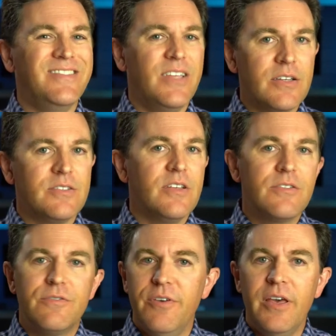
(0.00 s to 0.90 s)
does
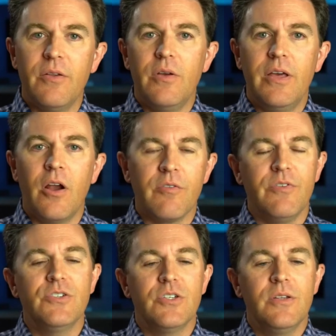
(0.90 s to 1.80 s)
this fit in our
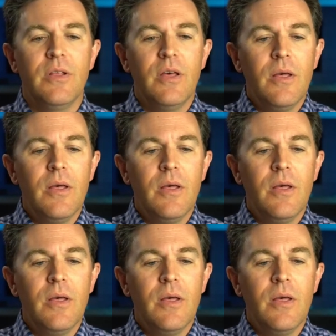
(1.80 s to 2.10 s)
vision?